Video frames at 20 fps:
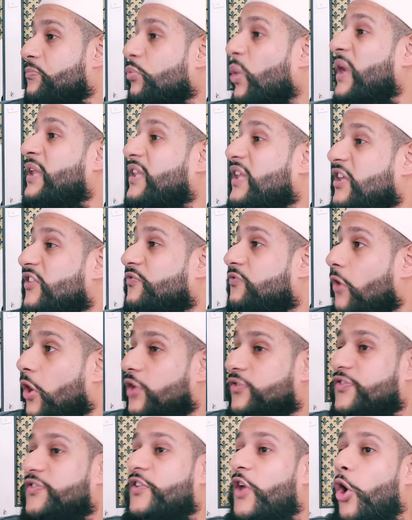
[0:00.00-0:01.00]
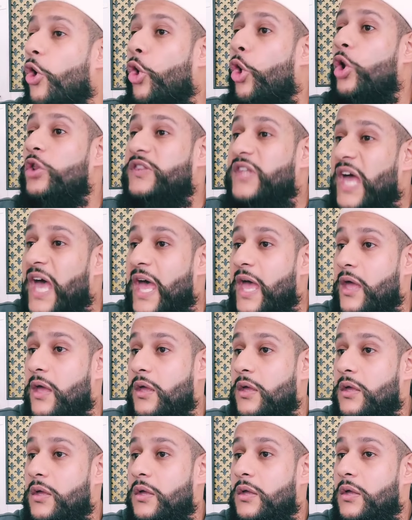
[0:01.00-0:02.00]
When these verses are all
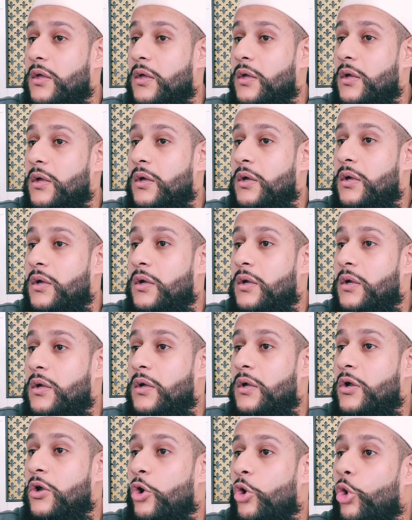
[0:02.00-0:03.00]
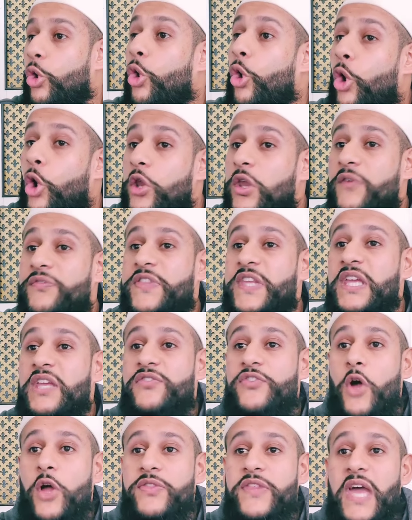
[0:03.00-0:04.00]
there, all of
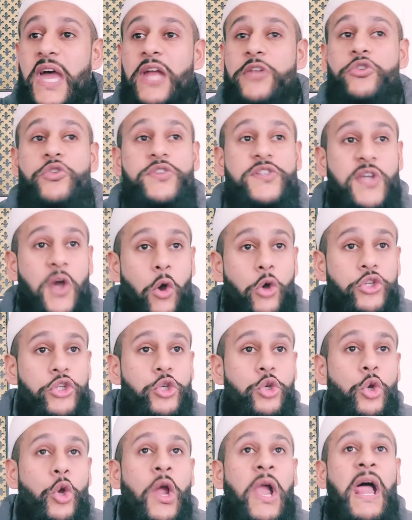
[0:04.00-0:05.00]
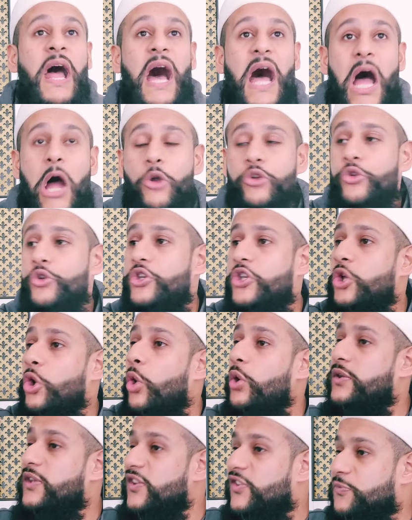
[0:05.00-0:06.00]
these are there to tell you how to
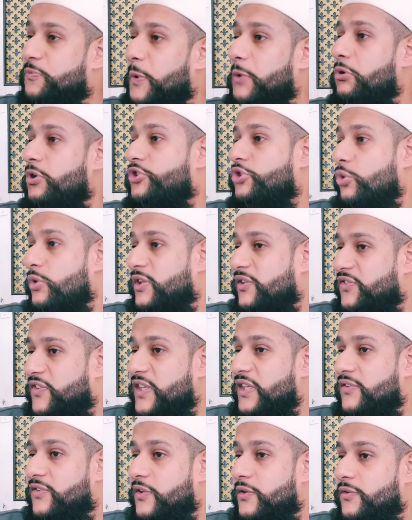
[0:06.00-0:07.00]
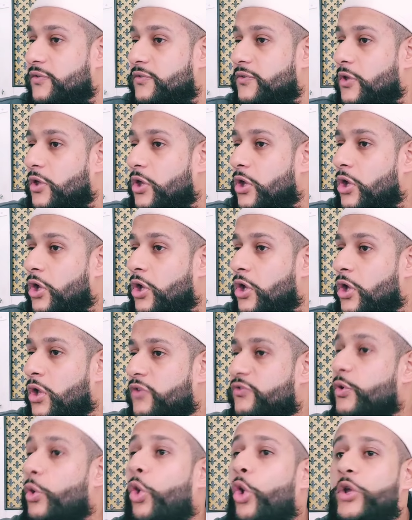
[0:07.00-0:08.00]
cure these spiritual diseases.
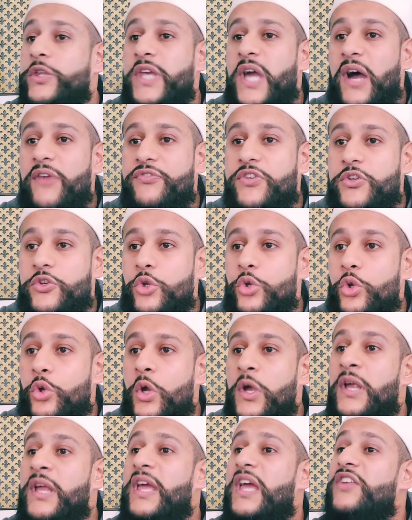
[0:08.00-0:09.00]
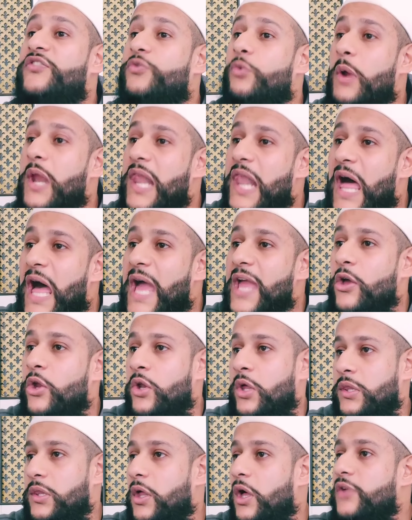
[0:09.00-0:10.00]
So all you have to do is rely
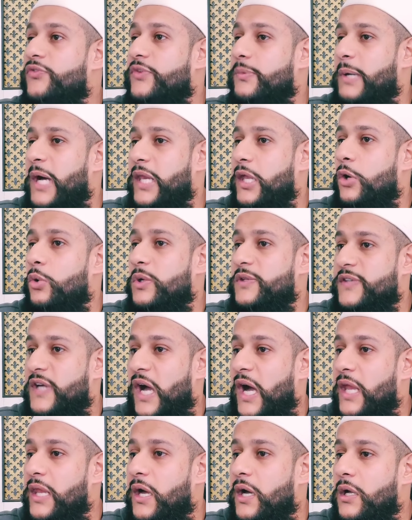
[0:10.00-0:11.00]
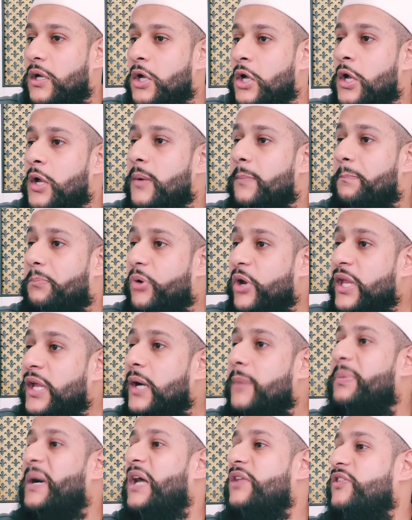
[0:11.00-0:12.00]
on Allah subhanahu wa ta'ala,
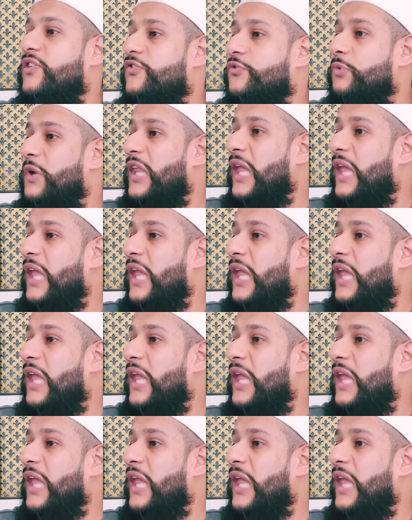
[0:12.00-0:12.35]
bring about this